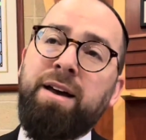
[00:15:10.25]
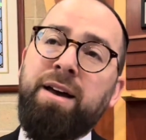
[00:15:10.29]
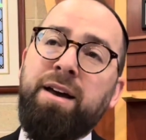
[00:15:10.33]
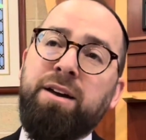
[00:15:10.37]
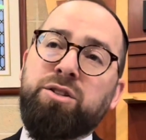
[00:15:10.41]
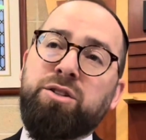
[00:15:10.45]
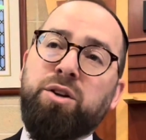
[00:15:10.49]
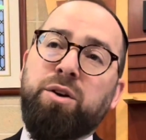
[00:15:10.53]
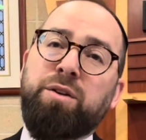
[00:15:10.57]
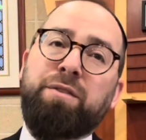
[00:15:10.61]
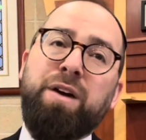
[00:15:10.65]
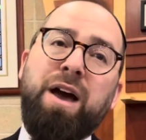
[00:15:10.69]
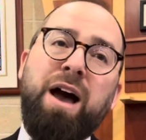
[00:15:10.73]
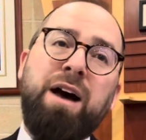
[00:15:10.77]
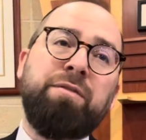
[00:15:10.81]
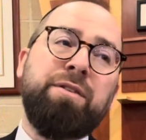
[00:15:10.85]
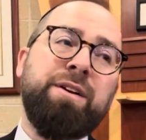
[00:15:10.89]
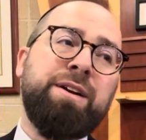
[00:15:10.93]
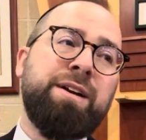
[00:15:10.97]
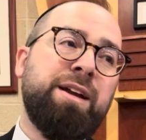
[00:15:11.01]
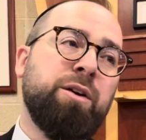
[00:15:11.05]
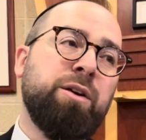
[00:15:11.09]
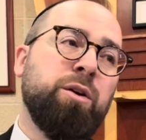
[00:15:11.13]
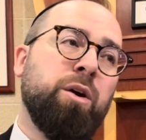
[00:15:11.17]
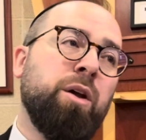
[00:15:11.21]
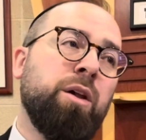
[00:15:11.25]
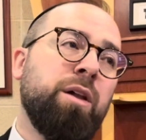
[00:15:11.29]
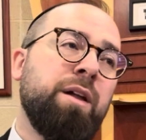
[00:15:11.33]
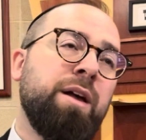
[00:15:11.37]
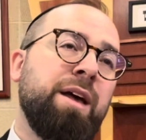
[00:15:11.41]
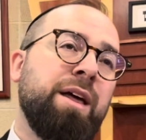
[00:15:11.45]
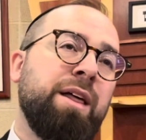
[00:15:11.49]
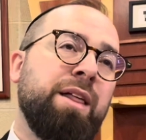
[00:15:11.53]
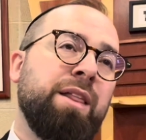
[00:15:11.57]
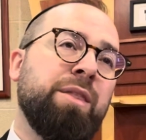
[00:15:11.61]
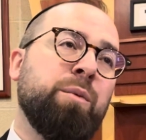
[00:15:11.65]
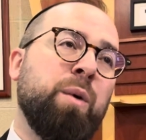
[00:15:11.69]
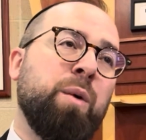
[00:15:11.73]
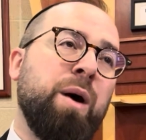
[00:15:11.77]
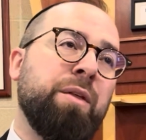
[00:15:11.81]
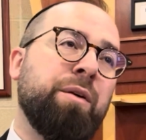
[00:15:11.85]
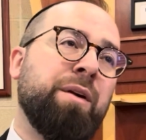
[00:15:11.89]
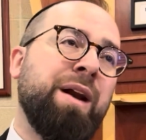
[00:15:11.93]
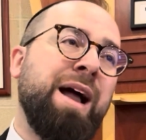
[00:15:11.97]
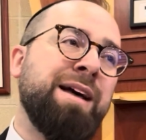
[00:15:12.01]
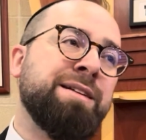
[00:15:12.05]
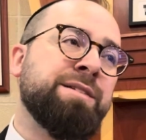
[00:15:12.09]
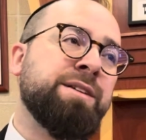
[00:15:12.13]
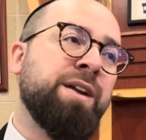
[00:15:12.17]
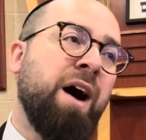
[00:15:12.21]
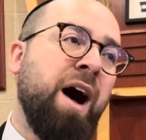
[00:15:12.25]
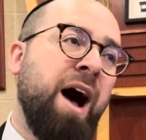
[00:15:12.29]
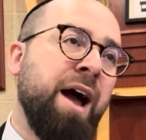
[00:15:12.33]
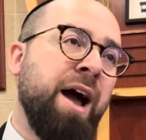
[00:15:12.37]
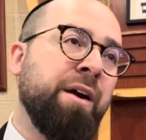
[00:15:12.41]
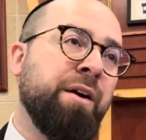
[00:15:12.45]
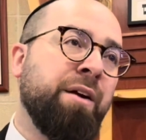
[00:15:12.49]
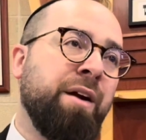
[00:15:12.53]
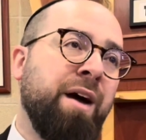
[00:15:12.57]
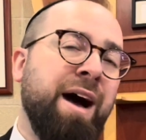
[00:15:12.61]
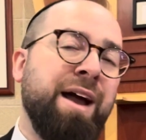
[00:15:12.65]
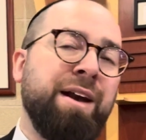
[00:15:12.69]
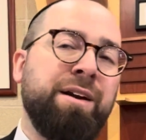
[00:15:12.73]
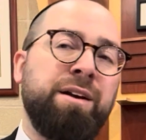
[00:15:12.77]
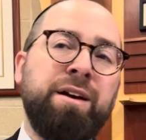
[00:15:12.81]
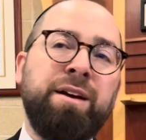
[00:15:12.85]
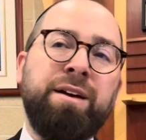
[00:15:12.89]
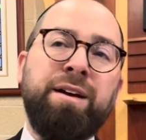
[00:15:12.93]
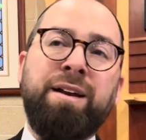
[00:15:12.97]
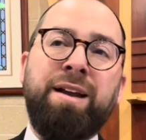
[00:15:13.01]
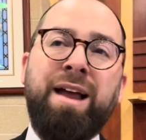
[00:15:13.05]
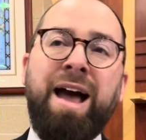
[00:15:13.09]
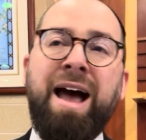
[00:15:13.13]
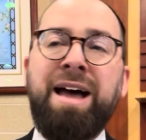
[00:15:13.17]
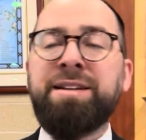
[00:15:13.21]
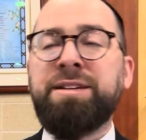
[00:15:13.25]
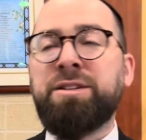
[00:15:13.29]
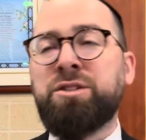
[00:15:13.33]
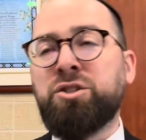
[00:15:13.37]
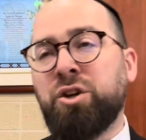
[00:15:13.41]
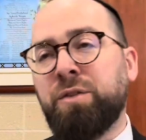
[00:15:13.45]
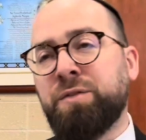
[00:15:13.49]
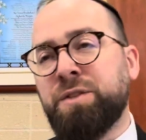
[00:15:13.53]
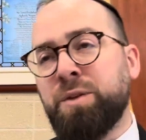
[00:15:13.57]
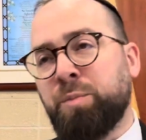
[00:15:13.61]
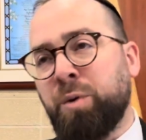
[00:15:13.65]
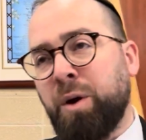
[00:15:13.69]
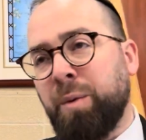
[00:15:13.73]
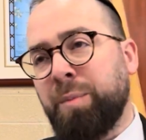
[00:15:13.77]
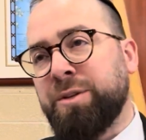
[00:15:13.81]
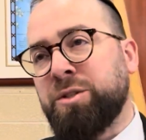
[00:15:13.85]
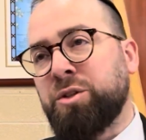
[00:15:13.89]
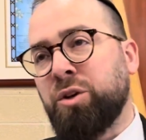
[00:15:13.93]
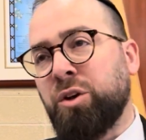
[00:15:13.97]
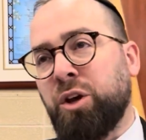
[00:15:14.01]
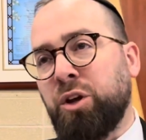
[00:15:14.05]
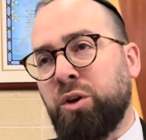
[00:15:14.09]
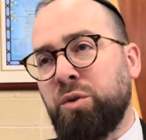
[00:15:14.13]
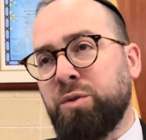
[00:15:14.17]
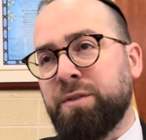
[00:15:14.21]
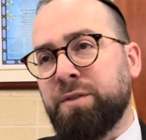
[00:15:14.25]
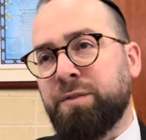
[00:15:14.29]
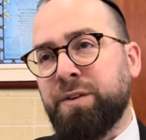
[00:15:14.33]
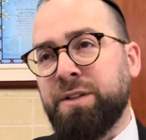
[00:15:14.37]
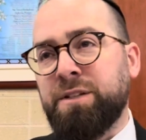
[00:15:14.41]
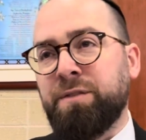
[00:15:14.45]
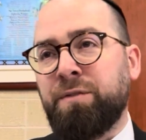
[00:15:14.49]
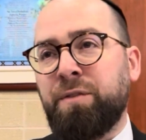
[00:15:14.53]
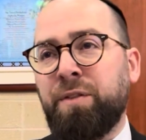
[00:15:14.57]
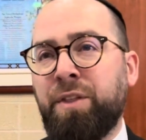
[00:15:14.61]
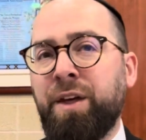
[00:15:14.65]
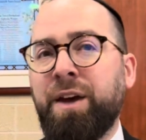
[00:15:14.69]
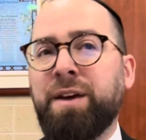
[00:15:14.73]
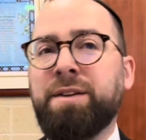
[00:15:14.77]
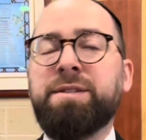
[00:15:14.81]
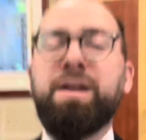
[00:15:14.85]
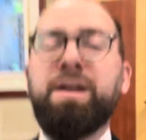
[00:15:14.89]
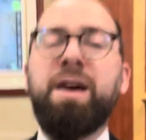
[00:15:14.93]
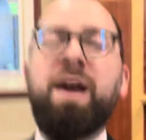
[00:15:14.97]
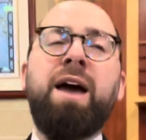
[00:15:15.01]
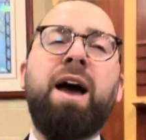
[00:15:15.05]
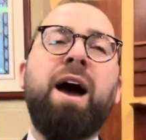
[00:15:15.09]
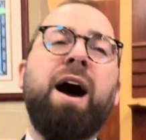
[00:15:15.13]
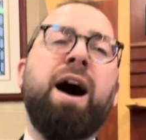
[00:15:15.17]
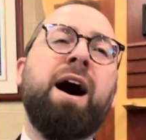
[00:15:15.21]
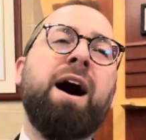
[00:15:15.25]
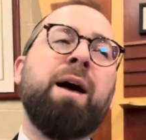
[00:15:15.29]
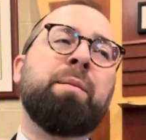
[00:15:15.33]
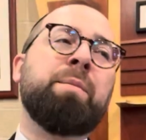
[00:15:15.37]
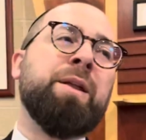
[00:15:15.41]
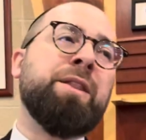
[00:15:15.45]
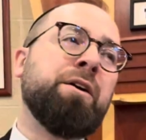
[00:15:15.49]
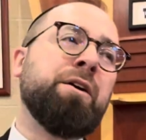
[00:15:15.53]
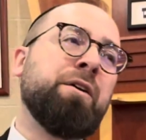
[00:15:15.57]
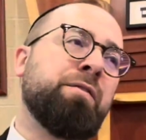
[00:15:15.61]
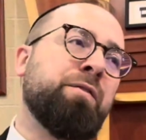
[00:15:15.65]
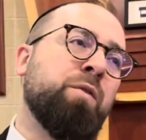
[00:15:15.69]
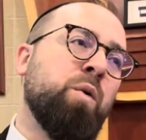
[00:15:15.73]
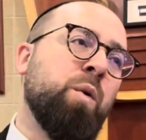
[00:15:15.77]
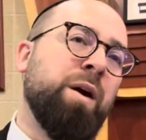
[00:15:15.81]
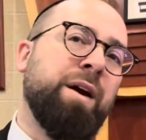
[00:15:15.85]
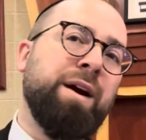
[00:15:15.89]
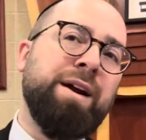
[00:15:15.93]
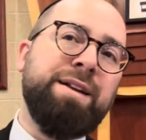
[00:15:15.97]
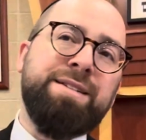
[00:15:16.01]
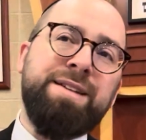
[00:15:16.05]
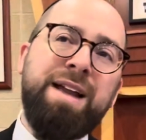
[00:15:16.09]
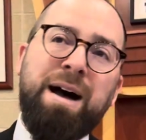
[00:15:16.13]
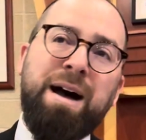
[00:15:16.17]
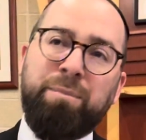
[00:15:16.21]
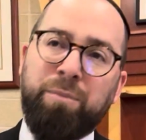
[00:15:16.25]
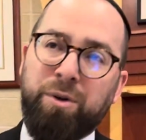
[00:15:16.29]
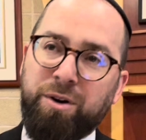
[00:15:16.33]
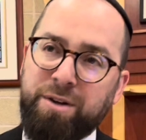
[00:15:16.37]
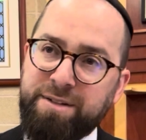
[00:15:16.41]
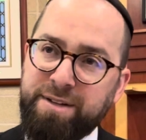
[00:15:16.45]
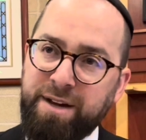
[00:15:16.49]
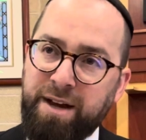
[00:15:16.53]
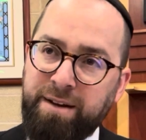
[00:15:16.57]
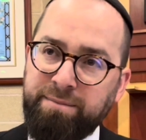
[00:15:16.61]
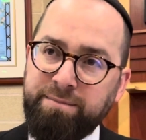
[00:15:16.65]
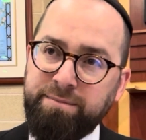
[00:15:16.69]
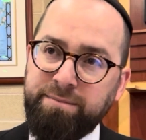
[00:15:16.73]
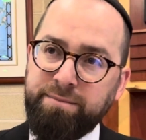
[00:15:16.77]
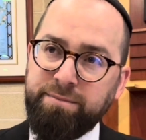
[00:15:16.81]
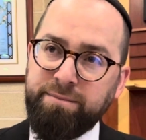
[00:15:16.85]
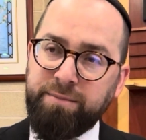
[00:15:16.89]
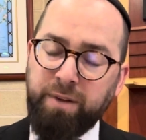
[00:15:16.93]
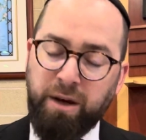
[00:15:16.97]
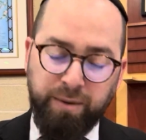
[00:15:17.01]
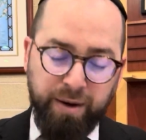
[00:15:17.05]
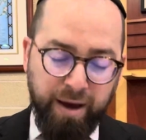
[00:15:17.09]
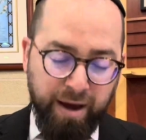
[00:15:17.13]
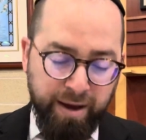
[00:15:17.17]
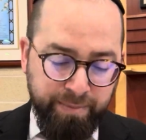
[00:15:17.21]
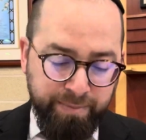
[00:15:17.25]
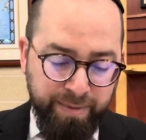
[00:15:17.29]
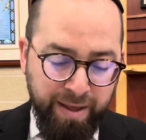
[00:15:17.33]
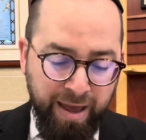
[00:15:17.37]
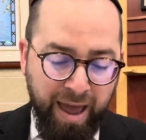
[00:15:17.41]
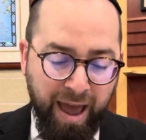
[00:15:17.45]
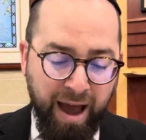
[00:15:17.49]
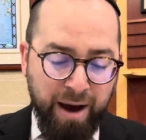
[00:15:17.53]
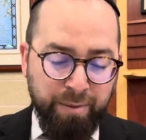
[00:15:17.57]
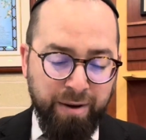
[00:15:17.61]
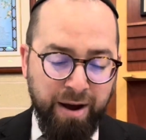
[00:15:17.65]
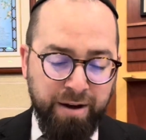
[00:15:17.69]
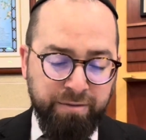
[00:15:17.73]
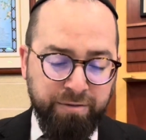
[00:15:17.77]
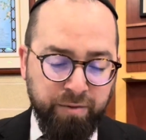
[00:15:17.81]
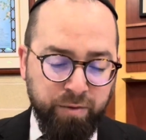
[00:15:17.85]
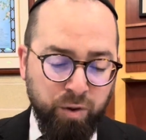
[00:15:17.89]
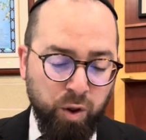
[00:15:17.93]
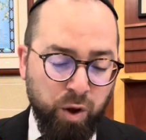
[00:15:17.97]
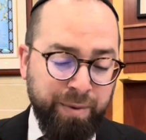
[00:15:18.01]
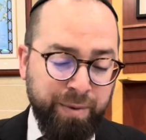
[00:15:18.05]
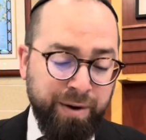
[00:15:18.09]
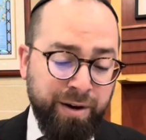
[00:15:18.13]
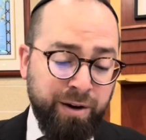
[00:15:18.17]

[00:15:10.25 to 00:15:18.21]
So if you have a needle, whether it has an eye or not, it serves a purpose. You can use it for different things, and therefore it's not muktzah. Okay. However, but